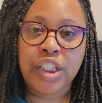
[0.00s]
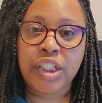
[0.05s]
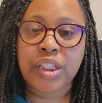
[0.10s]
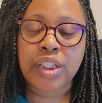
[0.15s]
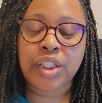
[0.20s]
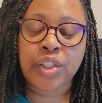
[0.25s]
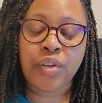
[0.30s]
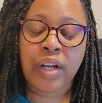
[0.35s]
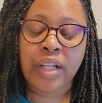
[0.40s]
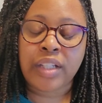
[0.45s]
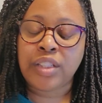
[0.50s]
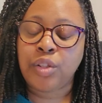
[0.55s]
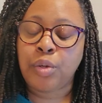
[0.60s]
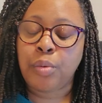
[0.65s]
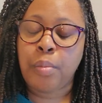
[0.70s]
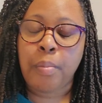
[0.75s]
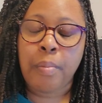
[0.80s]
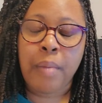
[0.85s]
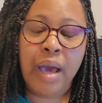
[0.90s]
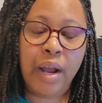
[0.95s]
Jesus Christ
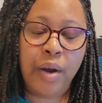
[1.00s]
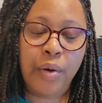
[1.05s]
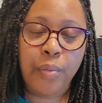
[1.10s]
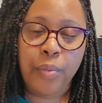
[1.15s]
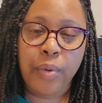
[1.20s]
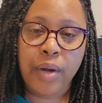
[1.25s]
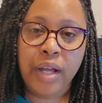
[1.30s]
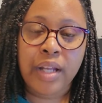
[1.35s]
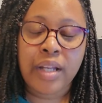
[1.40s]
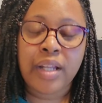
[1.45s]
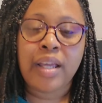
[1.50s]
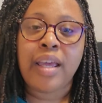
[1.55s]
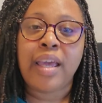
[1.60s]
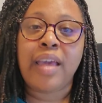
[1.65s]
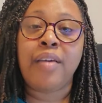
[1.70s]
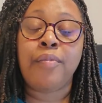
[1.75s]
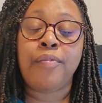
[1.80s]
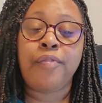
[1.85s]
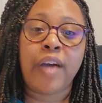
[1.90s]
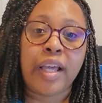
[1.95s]
no matter what
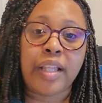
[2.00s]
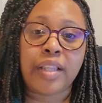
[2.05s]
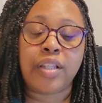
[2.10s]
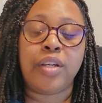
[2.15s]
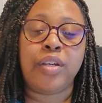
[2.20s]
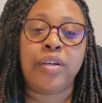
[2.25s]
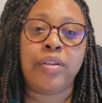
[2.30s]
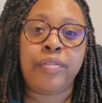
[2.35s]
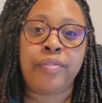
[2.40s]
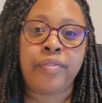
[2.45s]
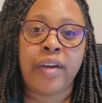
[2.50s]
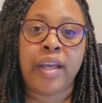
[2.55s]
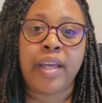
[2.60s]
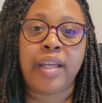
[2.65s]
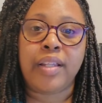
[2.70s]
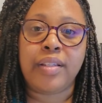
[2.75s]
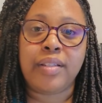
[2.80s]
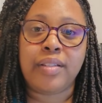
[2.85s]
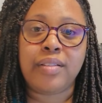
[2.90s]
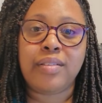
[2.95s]
and fight the good
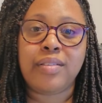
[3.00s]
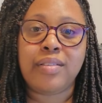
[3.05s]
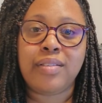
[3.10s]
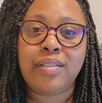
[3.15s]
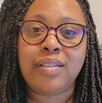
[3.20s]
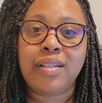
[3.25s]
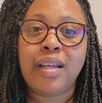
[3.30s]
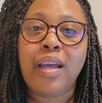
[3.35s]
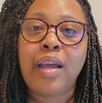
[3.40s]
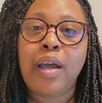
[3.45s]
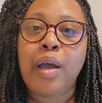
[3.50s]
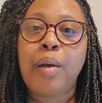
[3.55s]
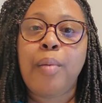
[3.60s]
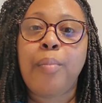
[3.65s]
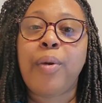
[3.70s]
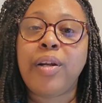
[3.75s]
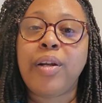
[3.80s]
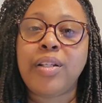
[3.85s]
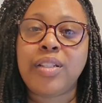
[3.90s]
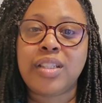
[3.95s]
fight.
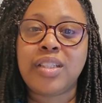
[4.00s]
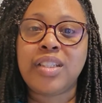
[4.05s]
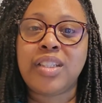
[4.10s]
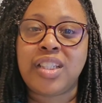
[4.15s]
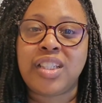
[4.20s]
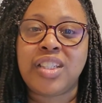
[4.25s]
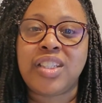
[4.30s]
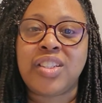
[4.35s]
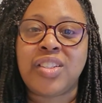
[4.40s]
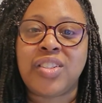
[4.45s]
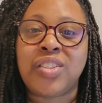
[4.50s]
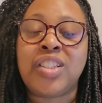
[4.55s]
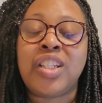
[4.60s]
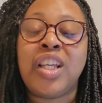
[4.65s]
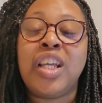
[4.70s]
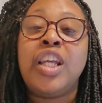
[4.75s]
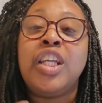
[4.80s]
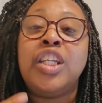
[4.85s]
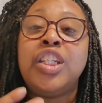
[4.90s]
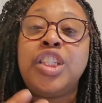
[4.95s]
Brothers and sisters,
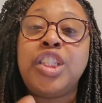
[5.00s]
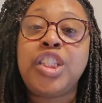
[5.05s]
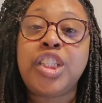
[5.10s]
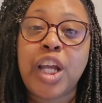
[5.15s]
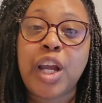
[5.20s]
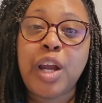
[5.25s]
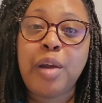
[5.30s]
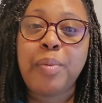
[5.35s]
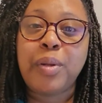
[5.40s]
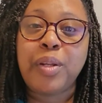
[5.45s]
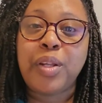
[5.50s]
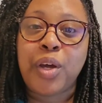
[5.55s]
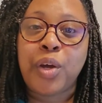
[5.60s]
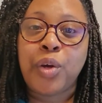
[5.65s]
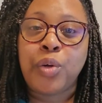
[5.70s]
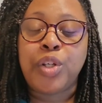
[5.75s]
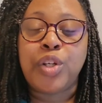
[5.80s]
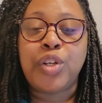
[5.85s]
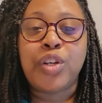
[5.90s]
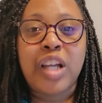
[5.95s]
Share
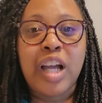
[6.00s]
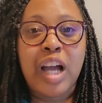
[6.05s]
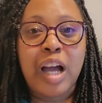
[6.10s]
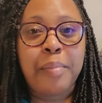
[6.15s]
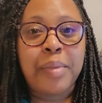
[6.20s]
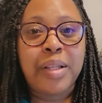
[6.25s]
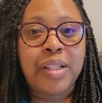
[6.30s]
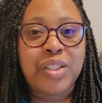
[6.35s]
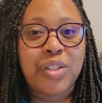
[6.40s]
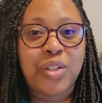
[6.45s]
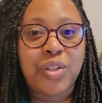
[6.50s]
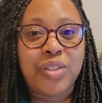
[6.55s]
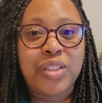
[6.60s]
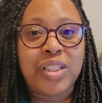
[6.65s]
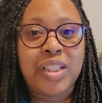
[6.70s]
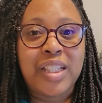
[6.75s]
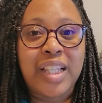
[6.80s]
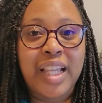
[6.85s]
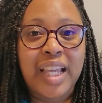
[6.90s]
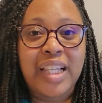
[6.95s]
below your comments on
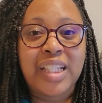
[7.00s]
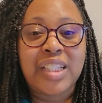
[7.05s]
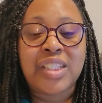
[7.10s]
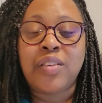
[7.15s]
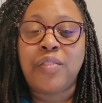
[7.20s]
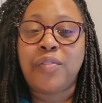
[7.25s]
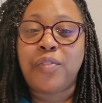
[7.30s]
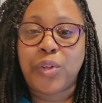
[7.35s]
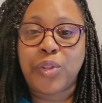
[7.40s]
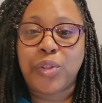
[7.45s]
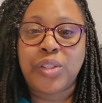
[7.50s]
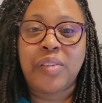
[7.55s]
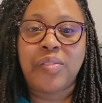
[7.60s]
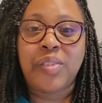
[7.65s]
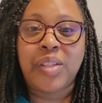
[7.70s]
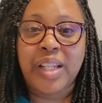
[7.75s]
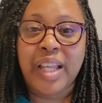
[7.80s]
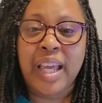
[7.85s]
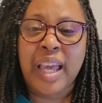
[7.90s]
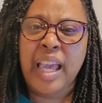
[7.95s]
today's verse of
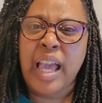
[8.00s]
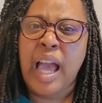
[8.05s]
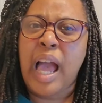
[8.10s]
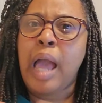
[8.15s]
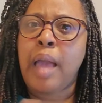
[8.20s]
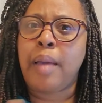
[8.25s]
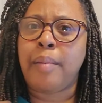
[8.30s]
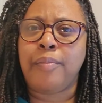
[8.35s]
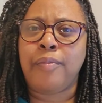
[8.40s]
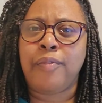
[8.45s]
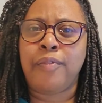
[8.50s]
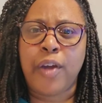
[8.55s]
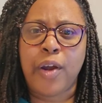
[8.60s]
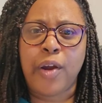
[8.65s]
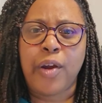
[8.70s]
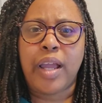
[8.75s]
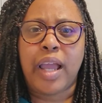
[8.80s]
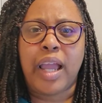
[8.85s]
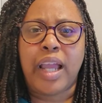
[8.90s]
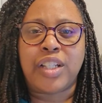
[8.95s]
the day. I am
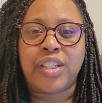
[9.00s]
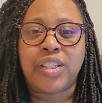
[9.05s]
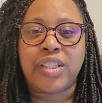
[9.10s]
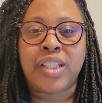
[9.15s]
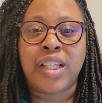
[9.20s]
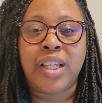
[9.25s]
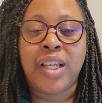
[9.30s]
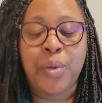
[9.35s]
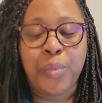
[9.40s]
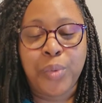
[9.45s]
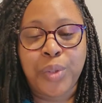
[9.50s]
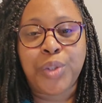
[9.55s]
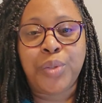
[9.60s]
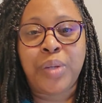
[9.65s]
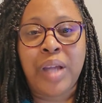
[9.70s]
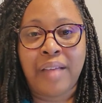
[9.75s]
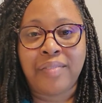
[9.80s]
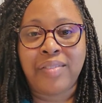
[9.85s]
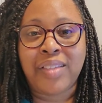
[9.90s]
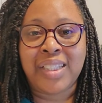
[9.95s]
very anxious to hear what
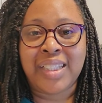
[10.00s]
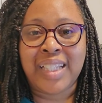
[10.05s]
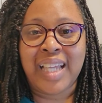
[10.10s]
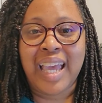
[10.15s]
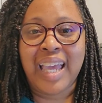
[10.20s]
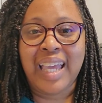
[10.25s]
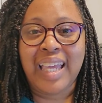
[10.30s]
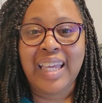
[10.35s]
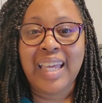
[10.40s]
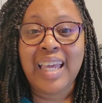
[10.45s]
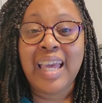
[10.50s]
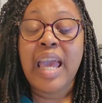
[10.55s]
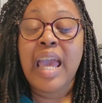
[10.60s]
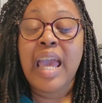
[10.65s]
you have to say.